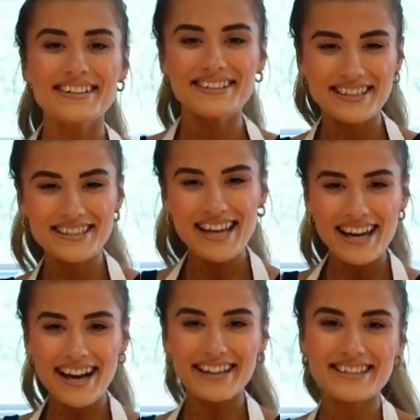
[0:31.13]

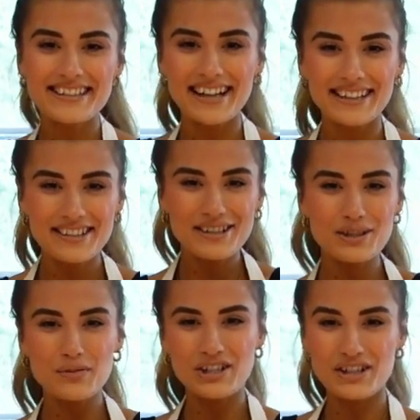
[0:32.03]
Today I decided to
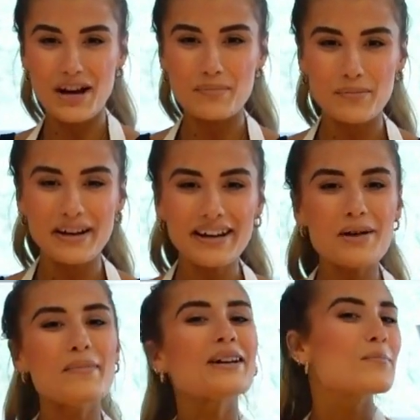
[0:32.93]
switch it up a bit
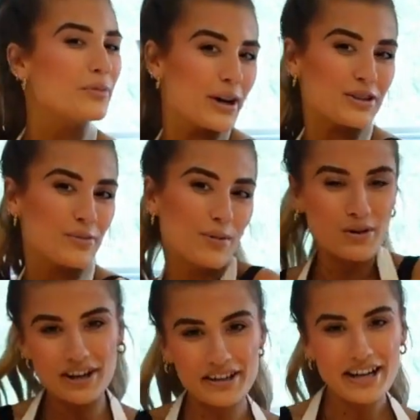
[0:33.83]
and make a brunch
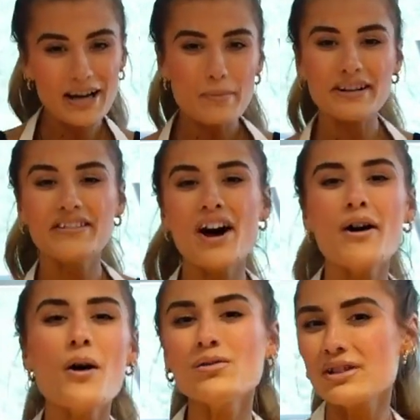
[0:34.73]
board. But
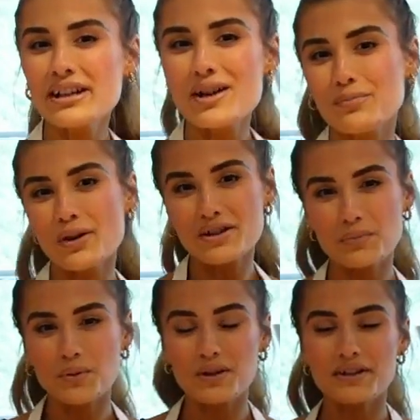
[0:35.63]
not only a
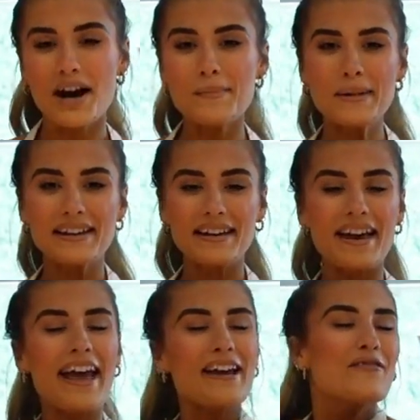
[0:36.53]
brunch board, I'm
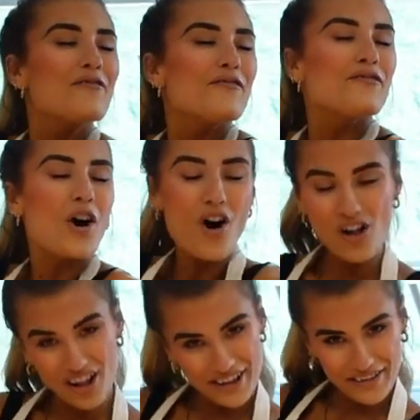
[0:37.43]
making a
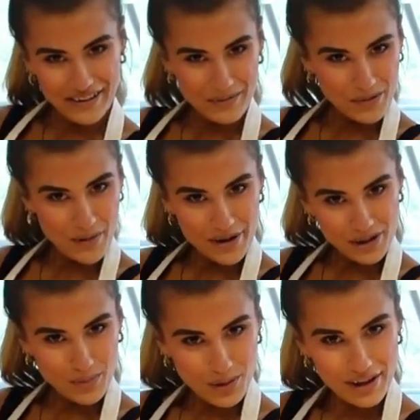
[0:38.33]
fall themed
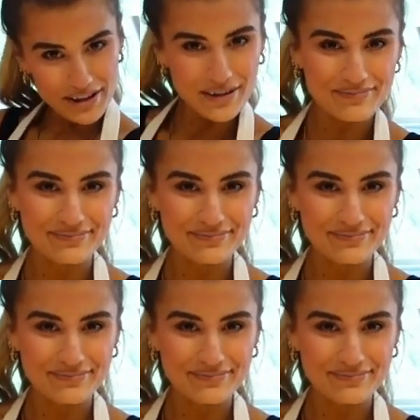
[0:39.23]
brunch board.